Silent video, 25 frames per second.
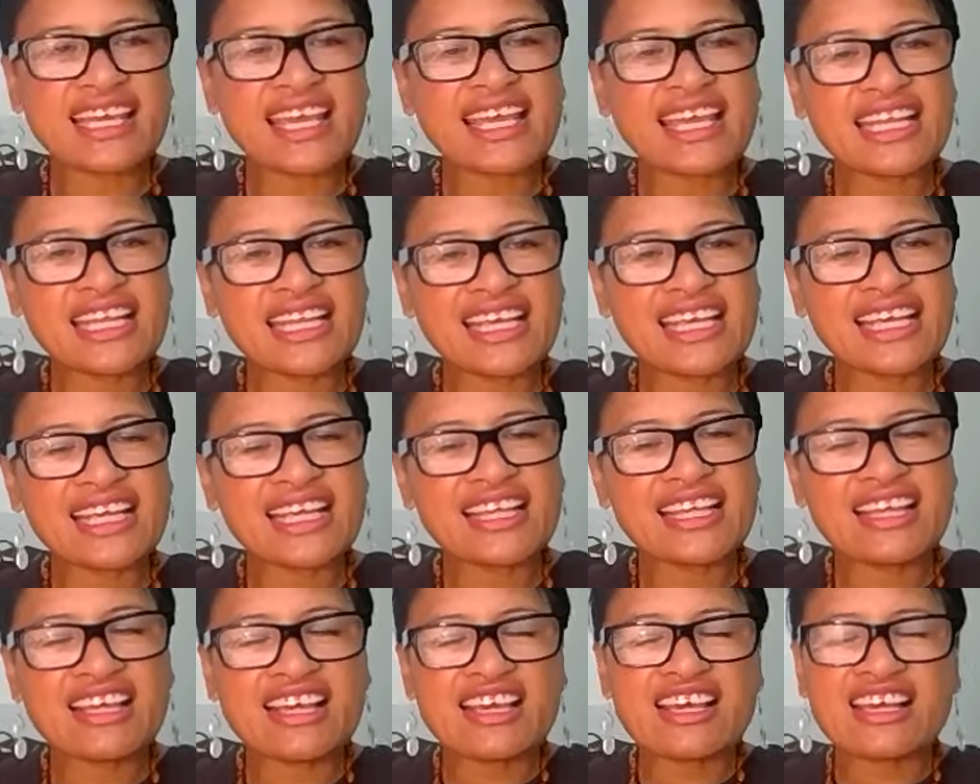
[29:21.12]

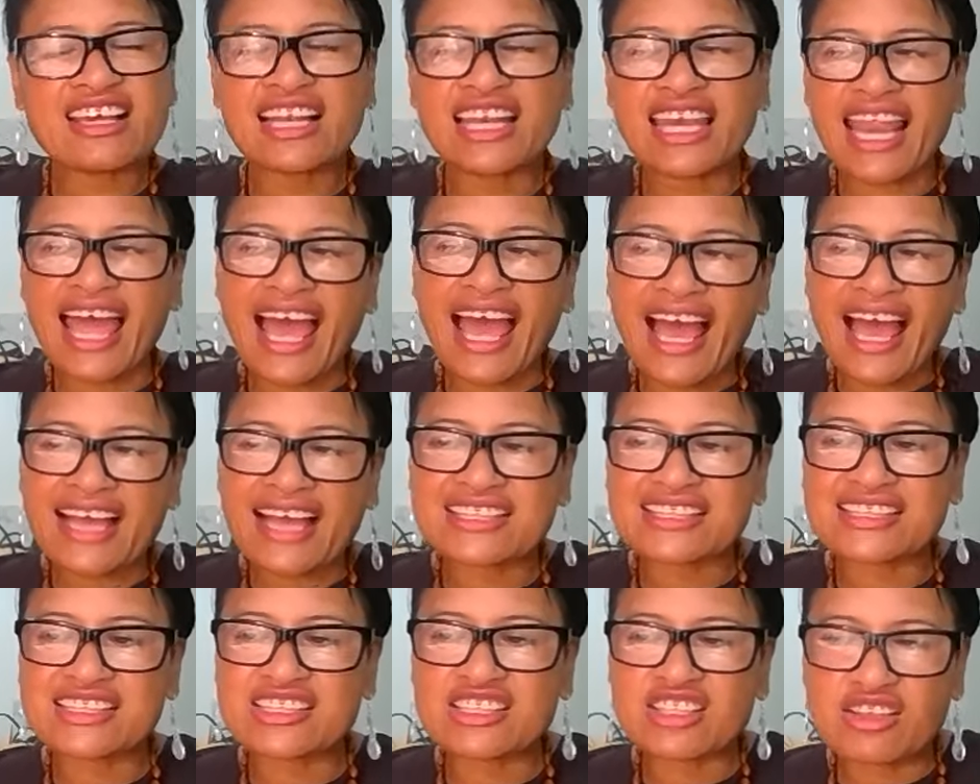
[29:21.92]
any
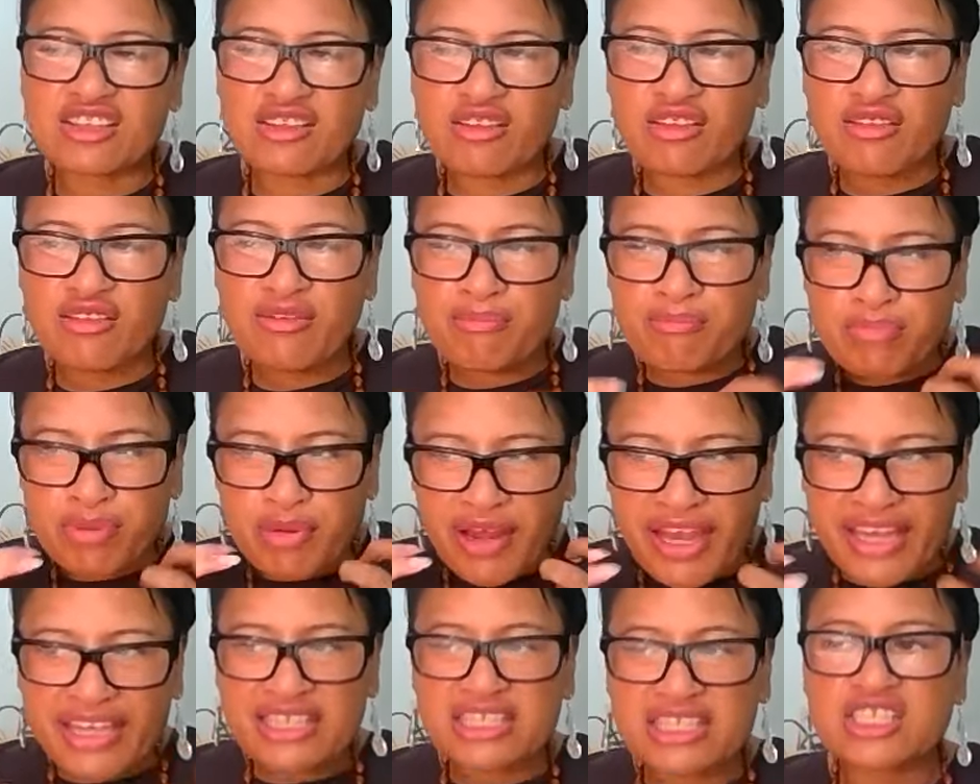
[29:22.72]
last
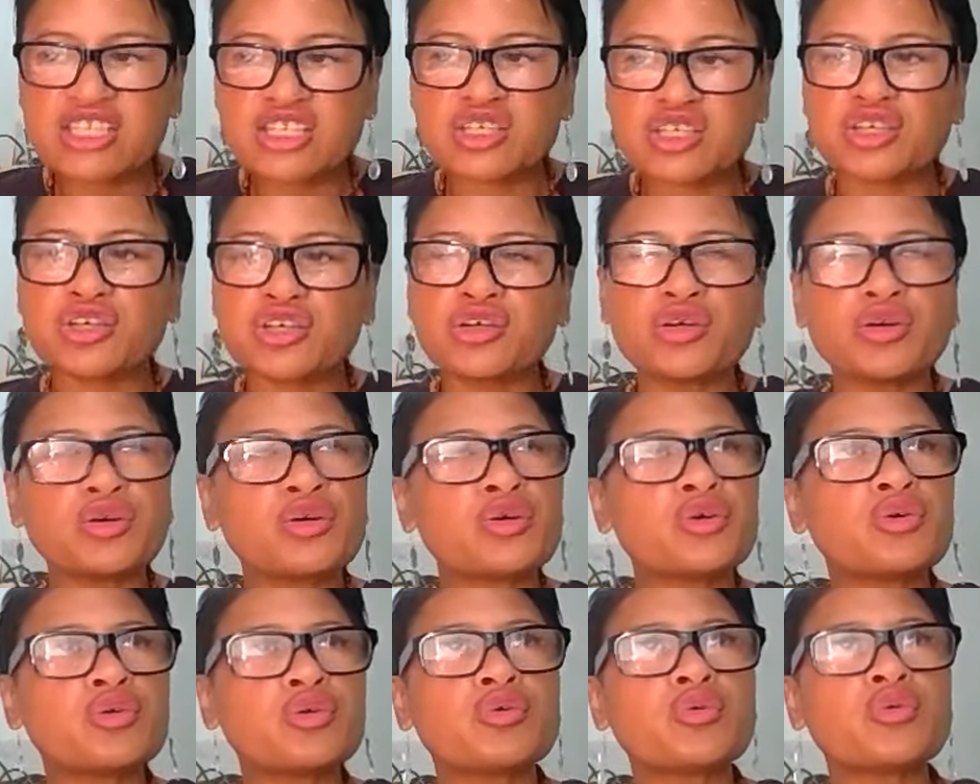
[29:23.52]

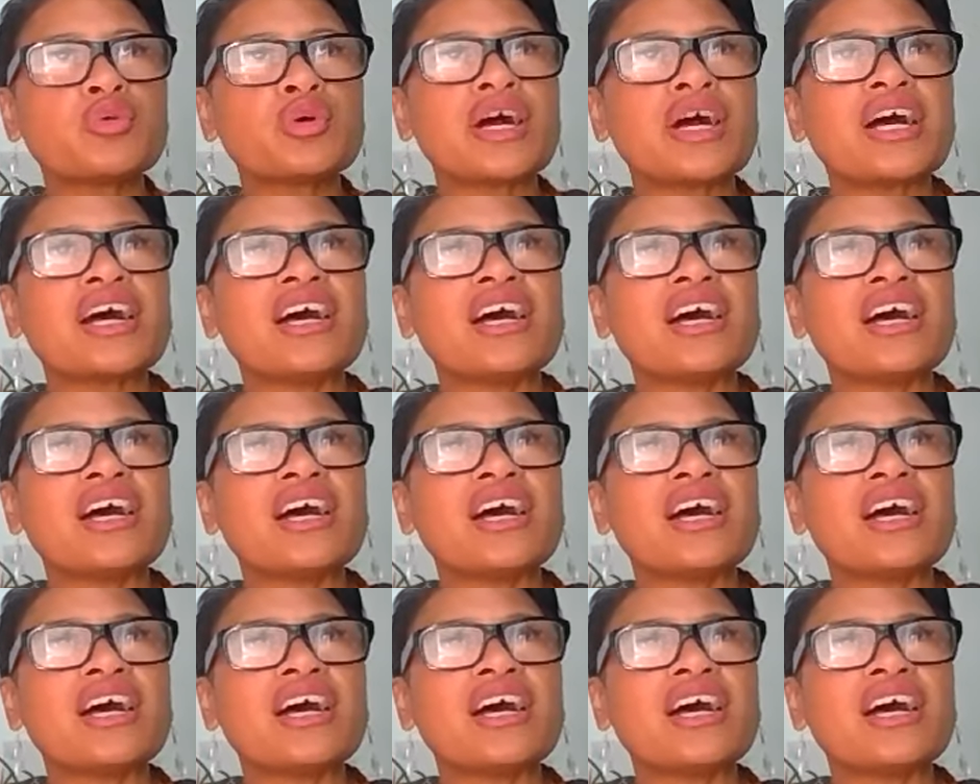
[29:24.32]
practical